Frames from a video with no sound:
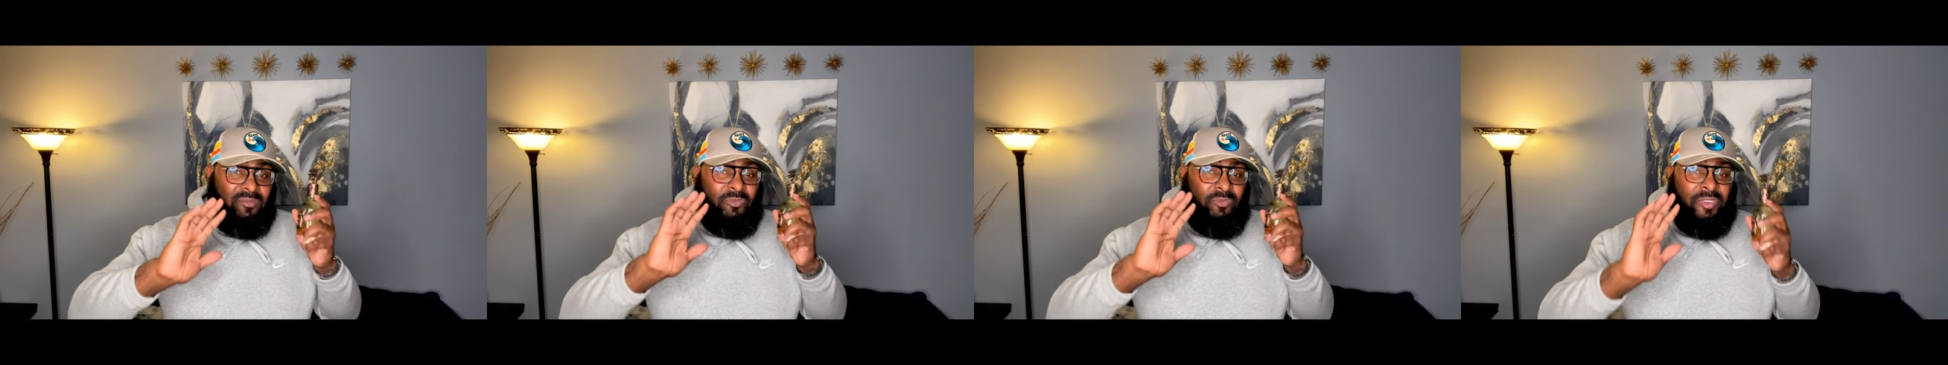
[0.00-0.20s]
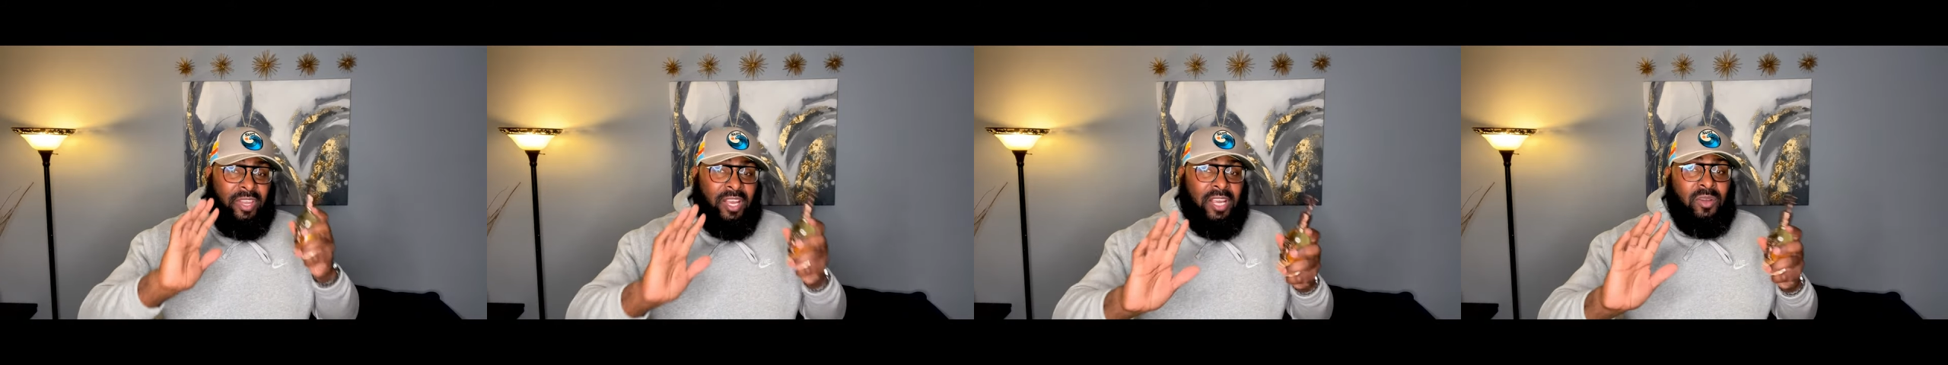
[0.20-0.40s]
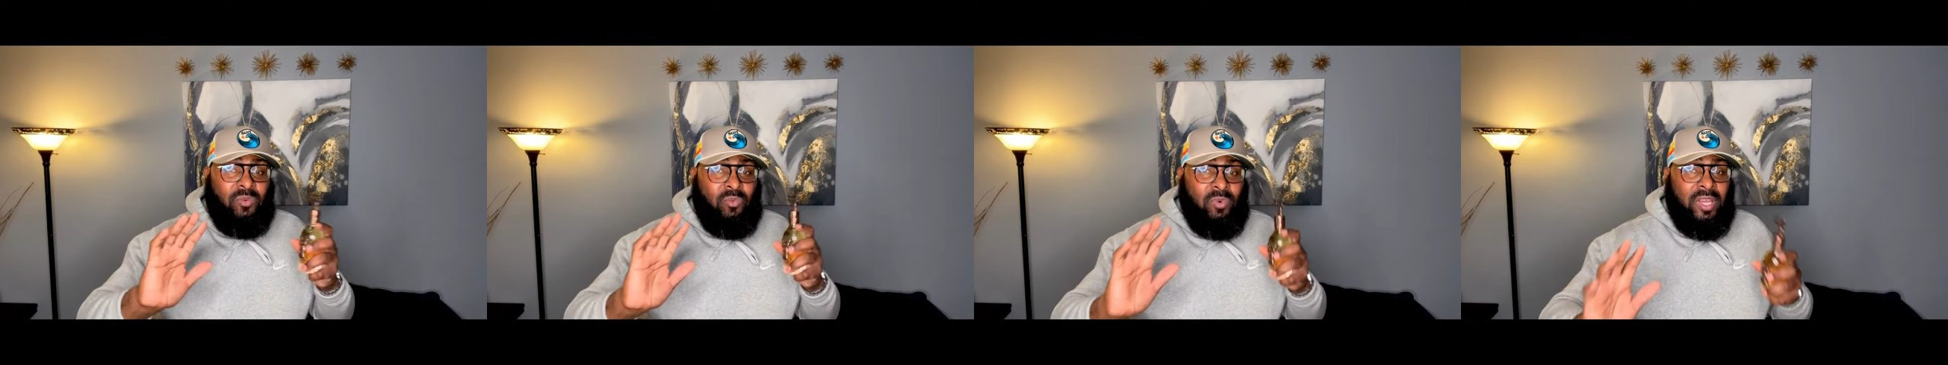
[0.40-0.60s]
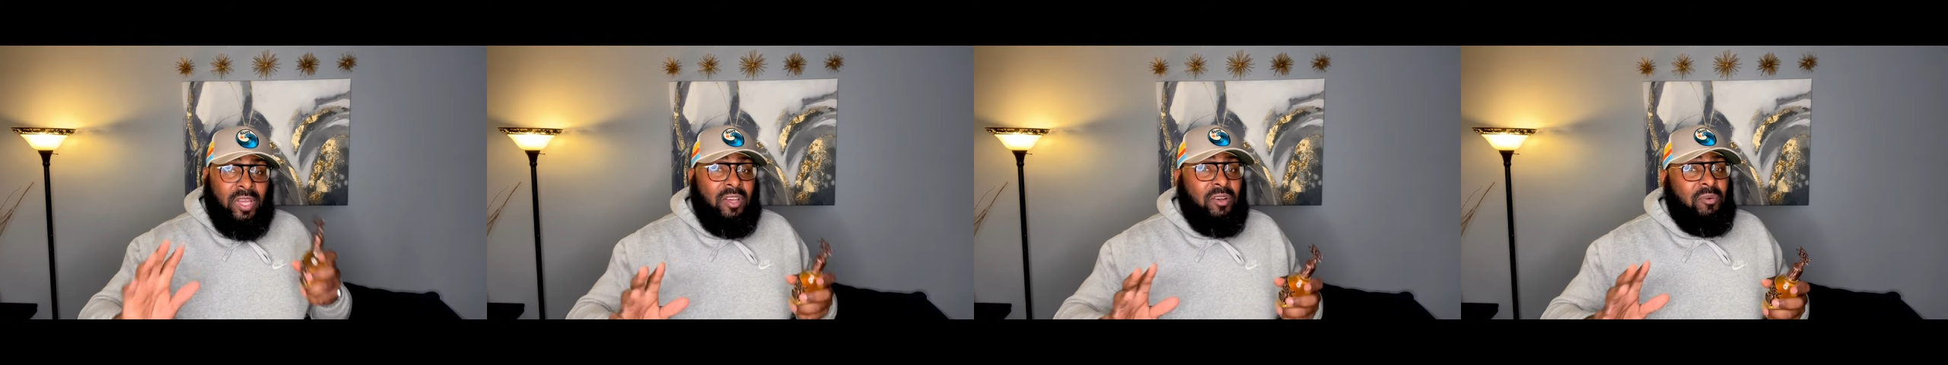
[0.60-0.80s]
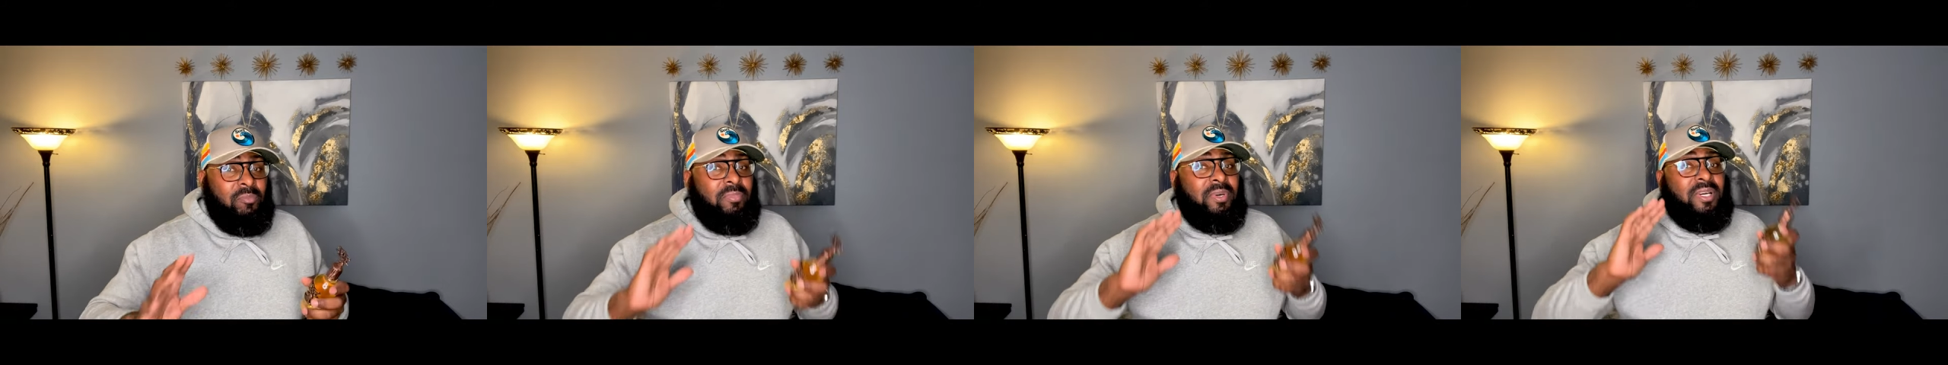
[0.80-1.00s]
very
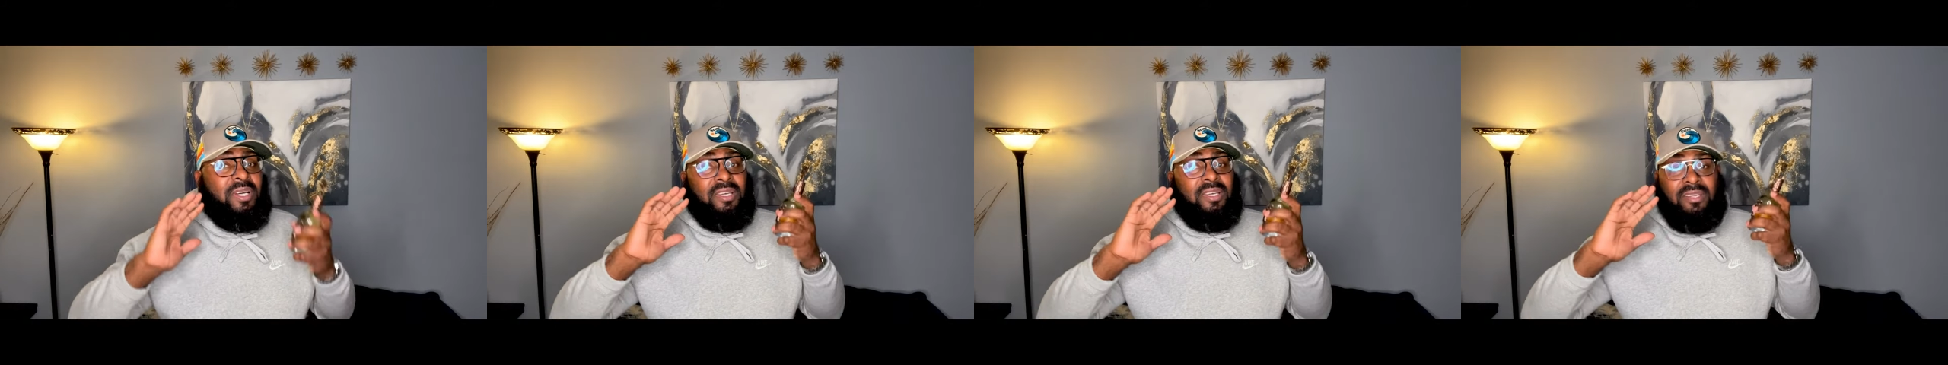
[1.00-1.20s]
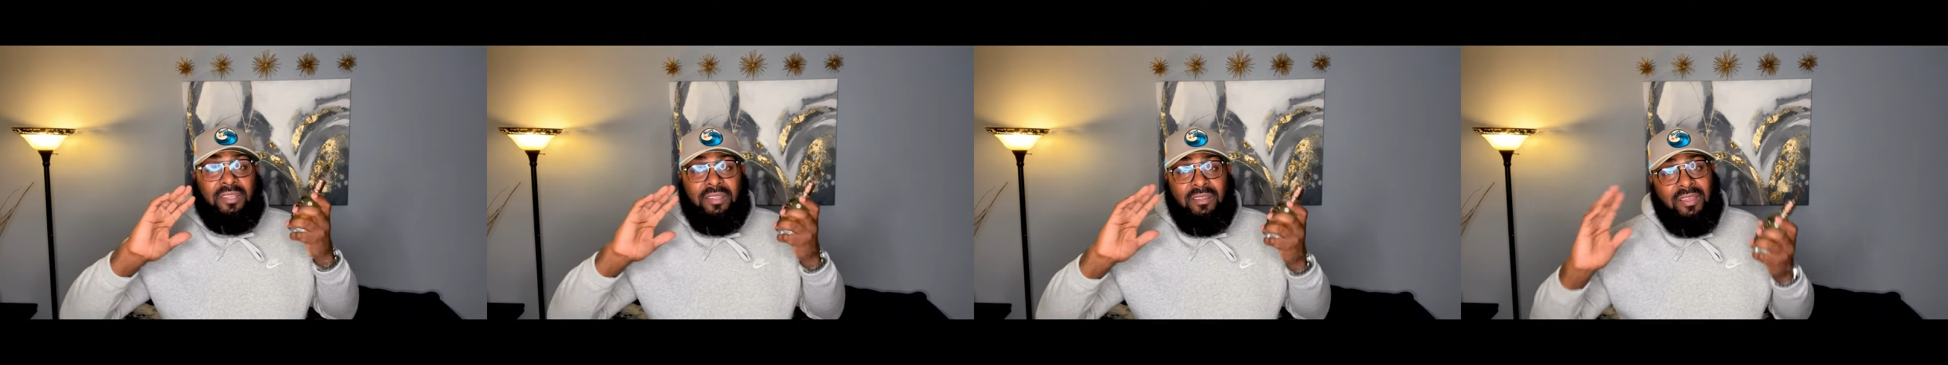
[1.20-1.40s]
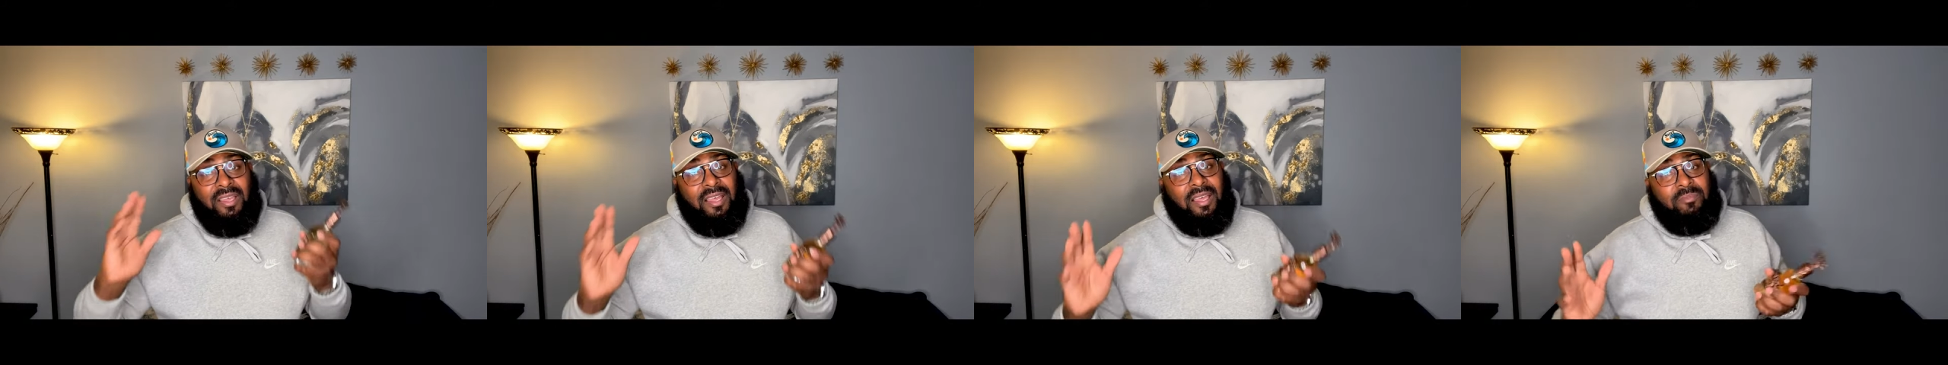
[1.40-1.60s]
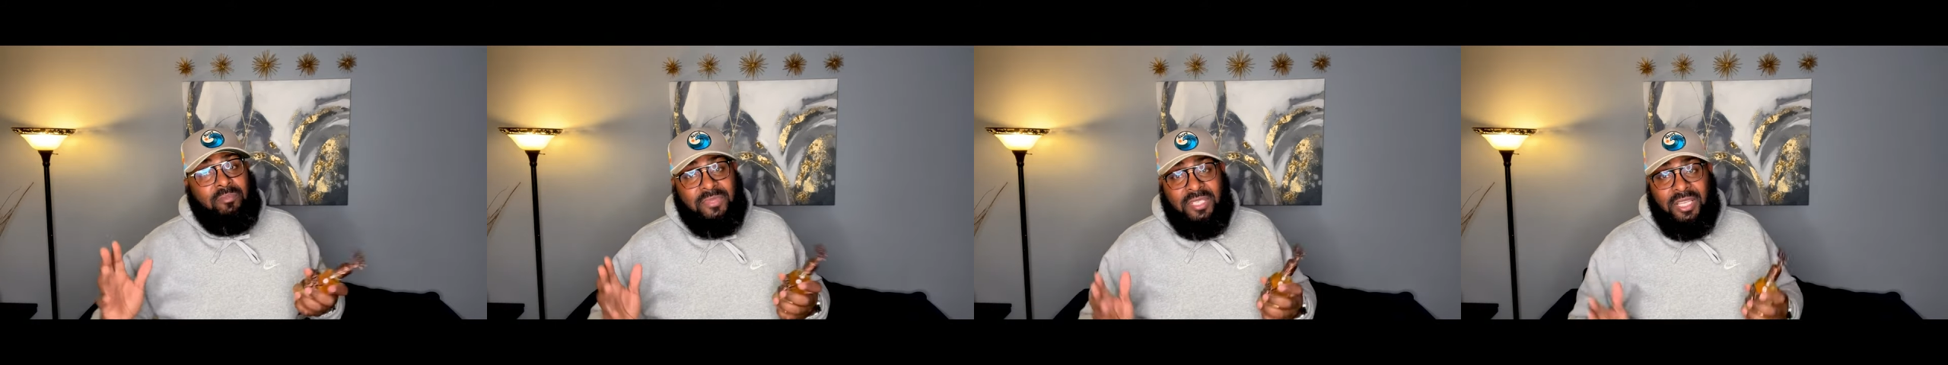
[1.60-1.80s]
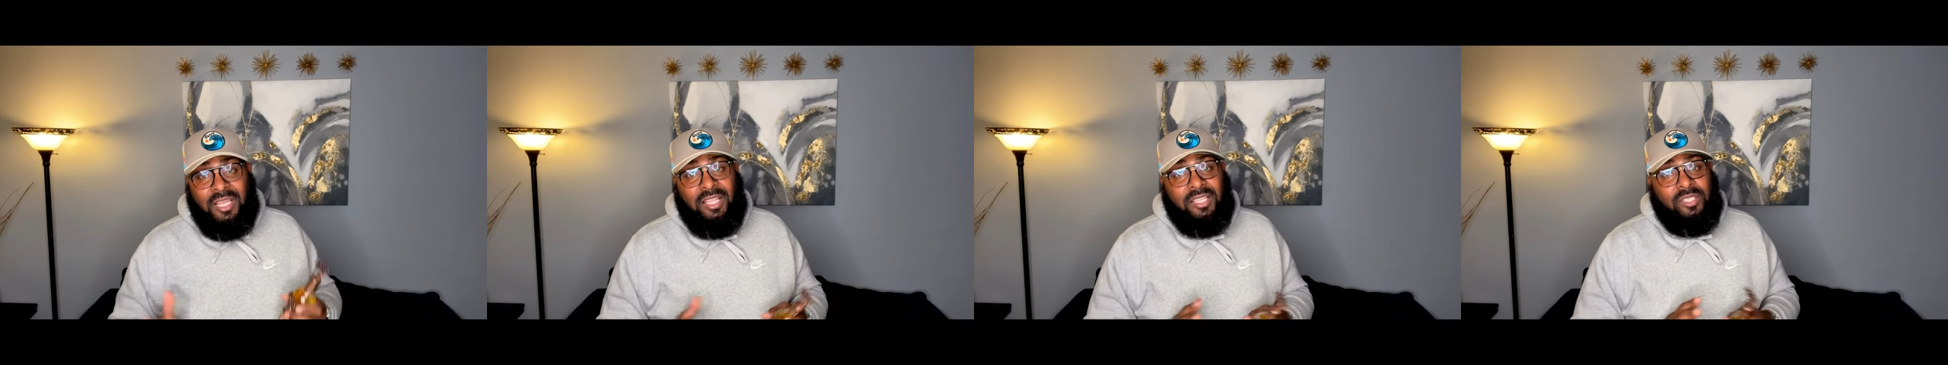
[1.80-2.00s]
well, but I'm
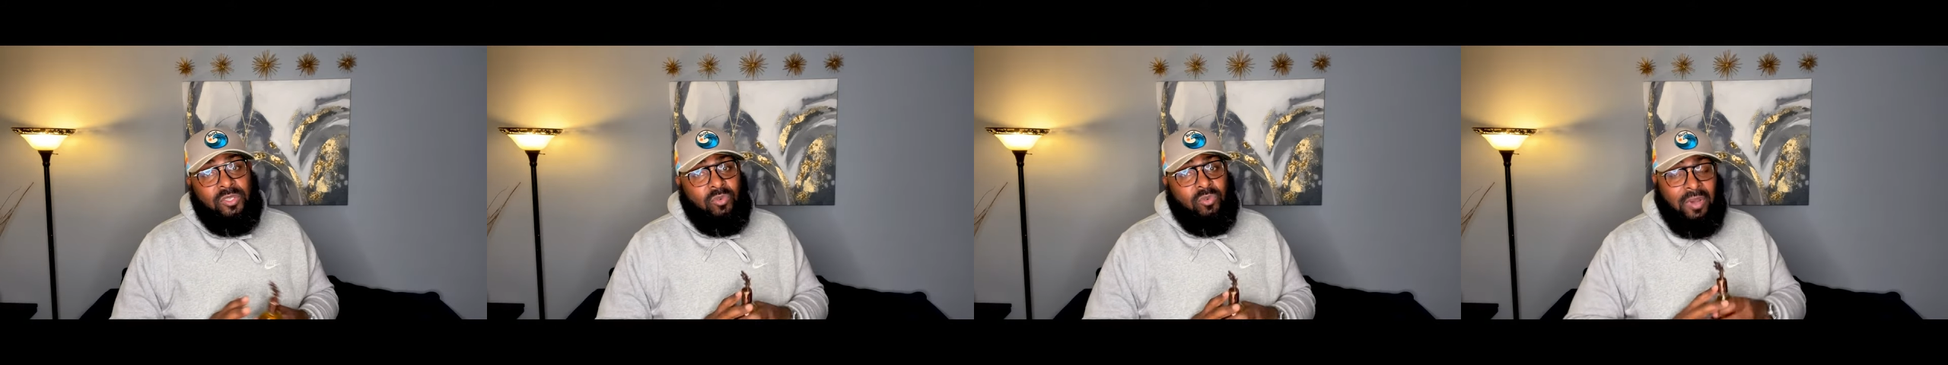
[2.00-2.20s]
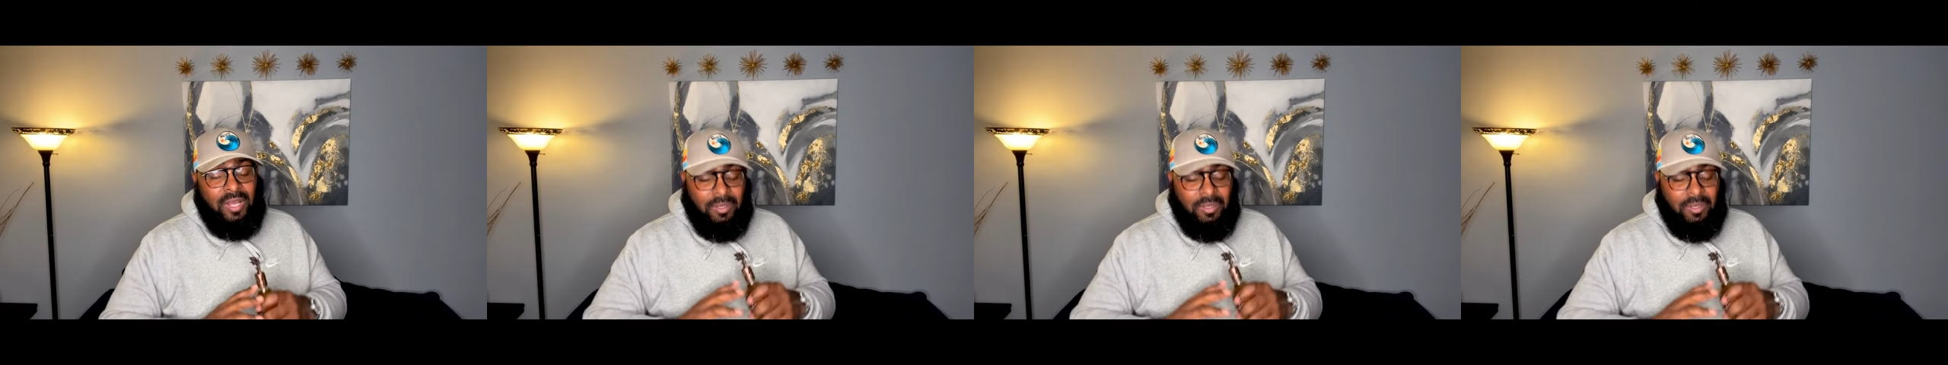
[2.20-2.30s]
telling you,